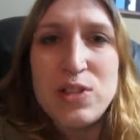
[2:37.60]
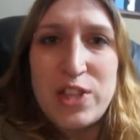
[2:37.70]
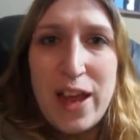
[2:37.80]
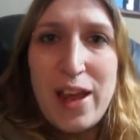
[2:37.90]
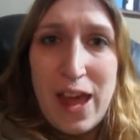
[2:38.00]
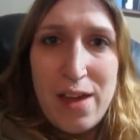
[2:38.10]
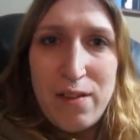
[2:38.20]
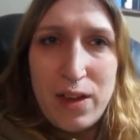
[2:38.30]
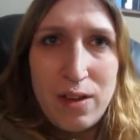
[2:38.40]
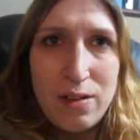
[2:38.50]
Jay
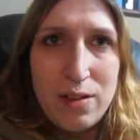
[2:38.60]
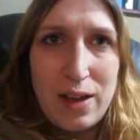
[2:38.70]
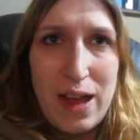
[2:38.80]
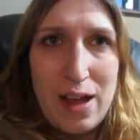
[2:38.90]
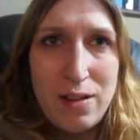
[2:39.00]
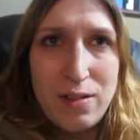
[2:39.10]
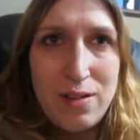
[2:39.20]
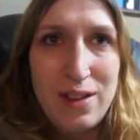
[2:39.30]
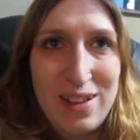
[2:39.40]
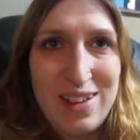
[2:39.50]
caving
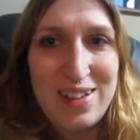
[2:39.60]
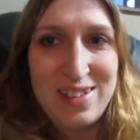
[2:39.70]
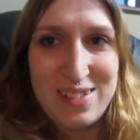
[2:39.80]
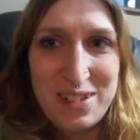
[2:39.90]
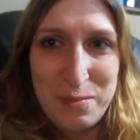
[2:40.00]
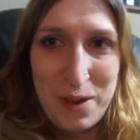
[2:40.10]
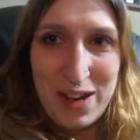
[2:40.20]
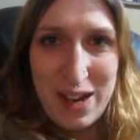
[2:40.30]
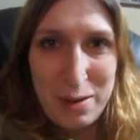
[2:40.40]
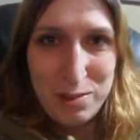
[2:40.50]
again to
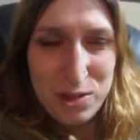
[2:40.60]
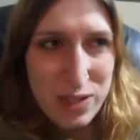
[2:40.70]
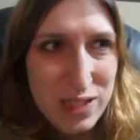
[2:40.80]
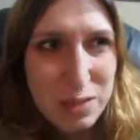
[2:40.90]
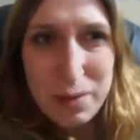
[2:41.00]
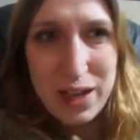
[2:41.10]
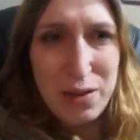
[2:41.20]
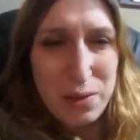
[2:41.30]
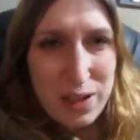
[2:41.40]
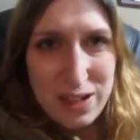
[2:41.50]
my name choices, but
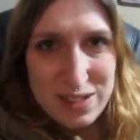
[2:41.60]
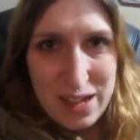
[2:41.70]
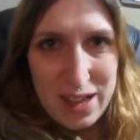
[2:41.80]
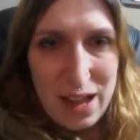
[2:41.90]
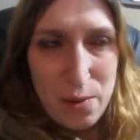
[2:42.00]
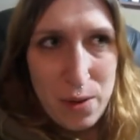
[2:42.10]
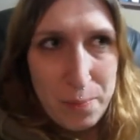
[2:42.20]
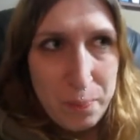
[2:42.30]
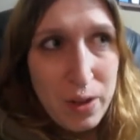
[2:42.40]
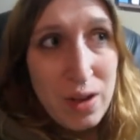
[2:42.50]
he really doesn't like that
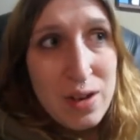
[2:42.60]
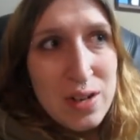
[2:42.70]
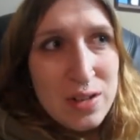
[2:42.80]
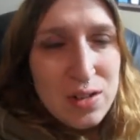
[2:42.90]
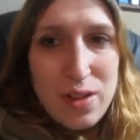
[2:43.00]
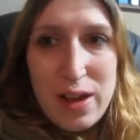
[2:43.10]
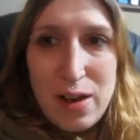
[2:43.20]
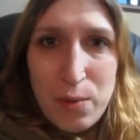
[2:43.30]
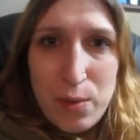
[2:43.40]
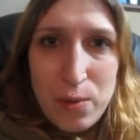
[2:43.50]
one. So
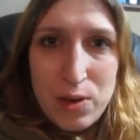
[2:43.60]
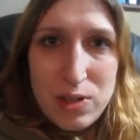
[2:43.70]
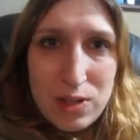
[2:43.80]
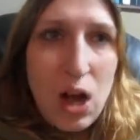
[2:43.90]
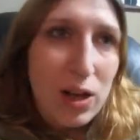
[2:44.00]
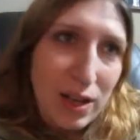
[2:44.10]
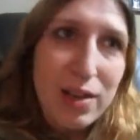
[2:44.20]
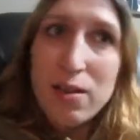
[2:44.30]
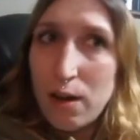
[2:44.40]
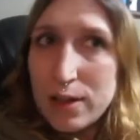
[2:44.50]
then we were just talking
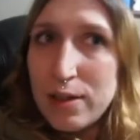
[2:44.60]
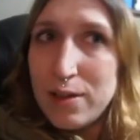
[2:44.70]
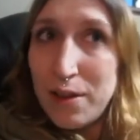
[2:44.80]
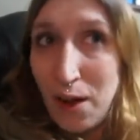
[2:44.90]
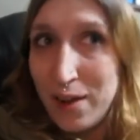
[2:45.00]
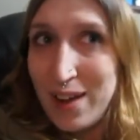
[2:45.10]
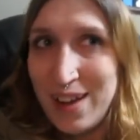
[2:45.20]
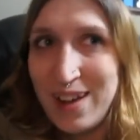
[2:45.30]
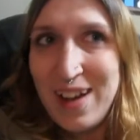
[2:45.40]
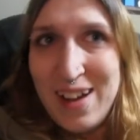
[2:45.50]
and talking and
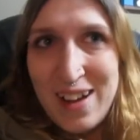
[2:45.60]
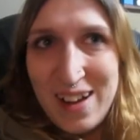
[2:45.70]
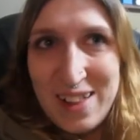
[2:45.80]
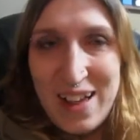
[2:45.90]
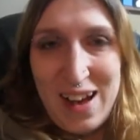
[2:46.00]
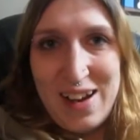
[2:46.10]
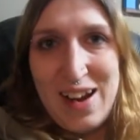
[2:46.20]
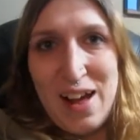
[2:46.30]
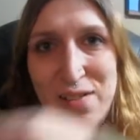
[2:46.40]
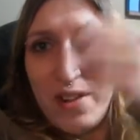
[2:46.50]
talking that
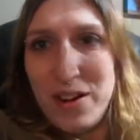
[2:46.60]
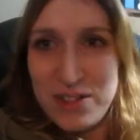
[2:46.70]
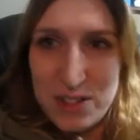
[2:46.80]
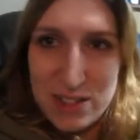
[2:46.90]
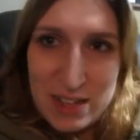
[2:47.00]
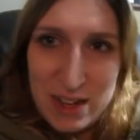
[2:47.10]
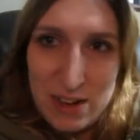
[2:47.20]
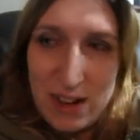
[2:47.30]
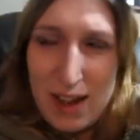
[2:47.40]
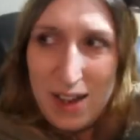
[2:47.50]
night after the
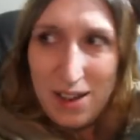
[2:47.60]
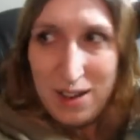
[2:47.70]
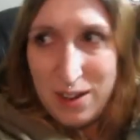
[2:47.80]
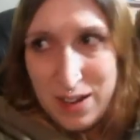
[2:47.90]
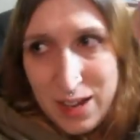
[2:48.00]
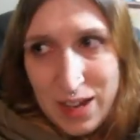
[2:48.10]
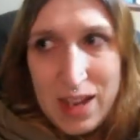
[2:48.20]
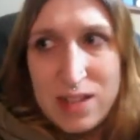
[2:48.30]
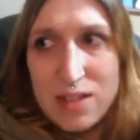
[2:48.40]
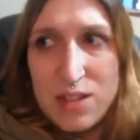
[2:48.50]
ultrasound, and
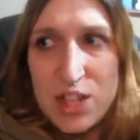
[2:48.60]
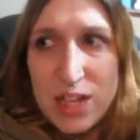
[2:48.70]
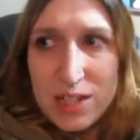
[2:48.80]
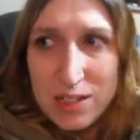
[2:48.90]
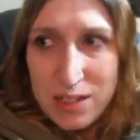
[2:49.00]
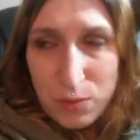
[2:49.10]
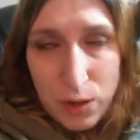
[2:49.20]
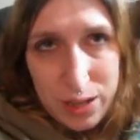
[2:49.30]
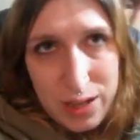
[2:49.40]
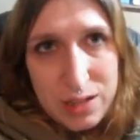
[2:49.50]
he suggested
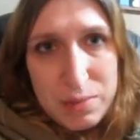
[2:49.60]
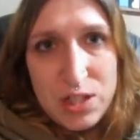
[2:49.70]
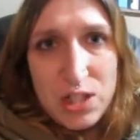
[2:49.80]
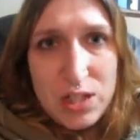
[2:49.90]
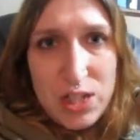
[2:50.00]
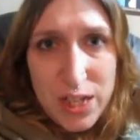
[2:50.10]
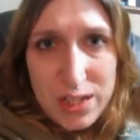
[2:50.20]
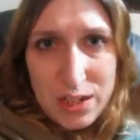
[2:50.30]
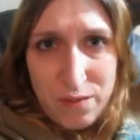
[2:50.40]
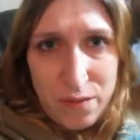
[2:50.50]
one that he's been
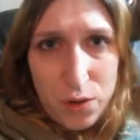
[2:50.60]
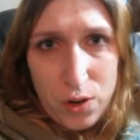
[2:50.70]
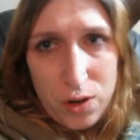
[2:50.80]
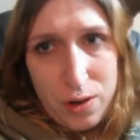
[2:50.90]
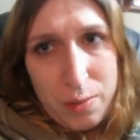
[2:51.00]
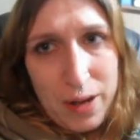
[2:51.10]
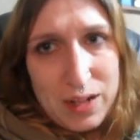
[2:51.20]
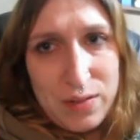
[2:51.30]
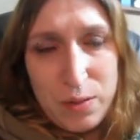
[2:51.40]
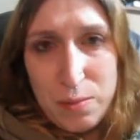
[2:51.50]
suggesting for the
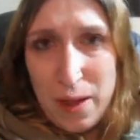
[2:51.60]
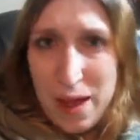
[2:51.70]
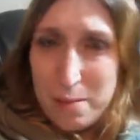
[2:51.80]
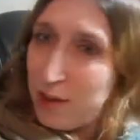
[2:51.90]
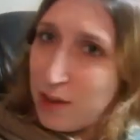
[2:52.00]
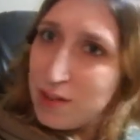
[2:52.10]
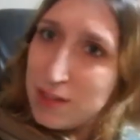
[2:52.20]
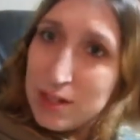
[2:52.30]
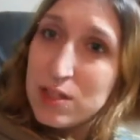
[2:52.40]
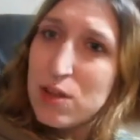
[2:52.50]
past few babies,
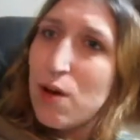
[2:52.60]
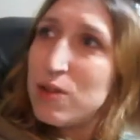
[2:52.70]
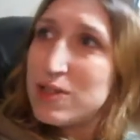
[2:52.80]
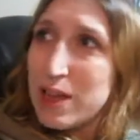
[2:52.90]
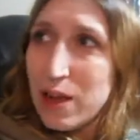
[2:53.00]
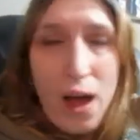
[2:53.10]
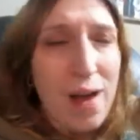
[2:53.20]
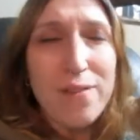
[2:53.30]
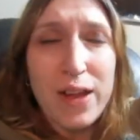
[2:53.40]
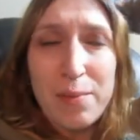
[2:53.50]
and so I was like,
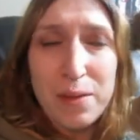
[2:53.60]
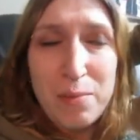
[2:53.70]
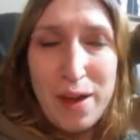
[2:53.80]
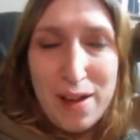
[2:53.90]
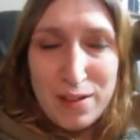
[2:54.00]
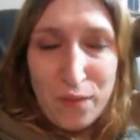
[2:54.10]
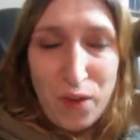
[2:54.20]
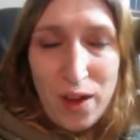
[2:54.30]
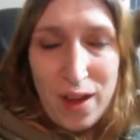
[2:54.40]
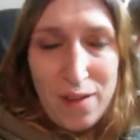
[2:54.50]
I've named the past
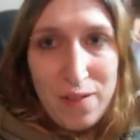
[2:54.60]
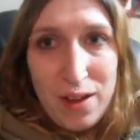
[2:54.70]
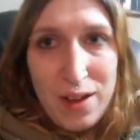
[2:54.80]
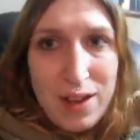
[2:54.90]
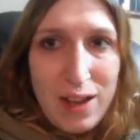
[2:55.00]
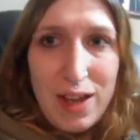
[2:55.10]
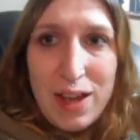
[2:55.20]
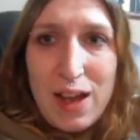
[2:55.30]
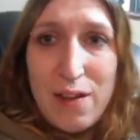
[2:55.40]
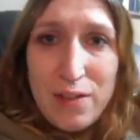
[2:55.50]
5, he
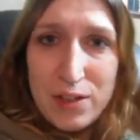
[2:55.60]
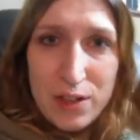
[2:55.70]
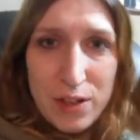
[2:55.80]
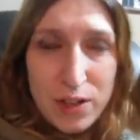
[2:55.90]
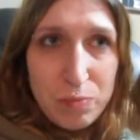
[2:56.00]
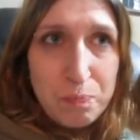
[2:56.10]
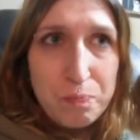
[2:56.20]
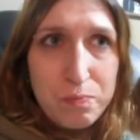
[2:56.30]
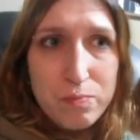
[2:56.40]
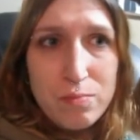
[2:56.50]
can have a turn.
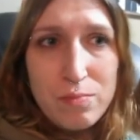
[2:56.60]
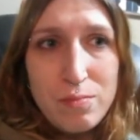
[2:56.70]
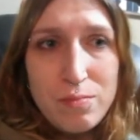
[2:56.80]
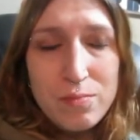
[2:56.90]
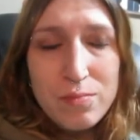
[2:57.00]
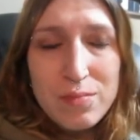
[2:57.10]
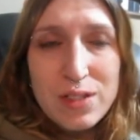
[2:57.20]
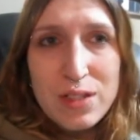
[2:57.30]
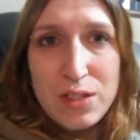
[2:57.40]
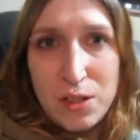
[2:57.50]

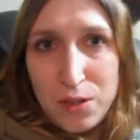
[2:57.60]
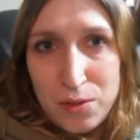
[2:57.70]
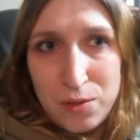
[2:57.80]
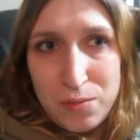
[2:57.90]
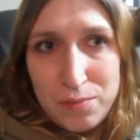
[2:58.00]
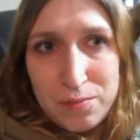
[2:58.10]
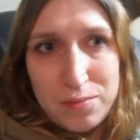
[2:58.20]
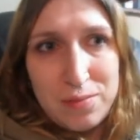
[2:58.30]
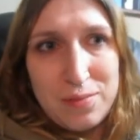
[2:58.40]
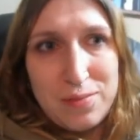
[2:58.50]
So
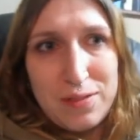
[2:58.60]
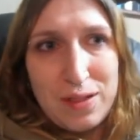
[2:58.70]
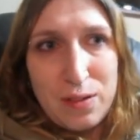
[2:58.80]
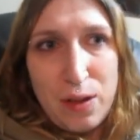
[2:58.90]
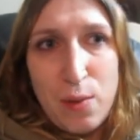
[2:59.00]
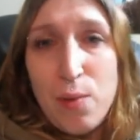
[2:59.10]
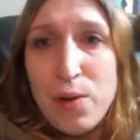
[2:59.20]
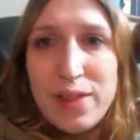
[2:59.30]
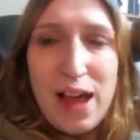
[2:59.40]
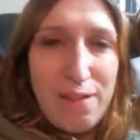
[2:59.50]
we went
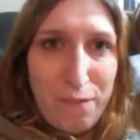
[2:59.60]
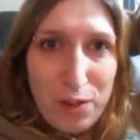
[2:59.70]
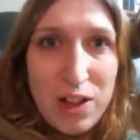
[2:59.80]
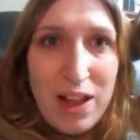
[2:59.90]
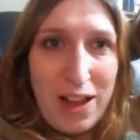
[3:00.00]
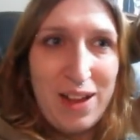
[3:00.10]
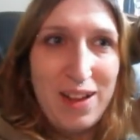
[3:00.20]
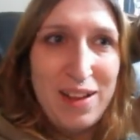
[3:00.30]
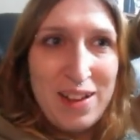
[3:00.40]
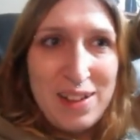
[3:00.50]
with that for like
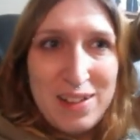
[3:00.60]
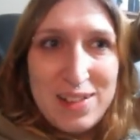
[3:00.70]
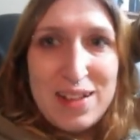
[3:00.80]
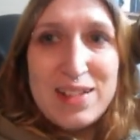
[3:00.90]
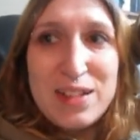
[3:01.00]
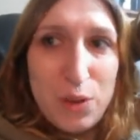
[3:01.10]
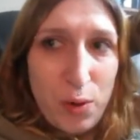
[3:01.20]
less than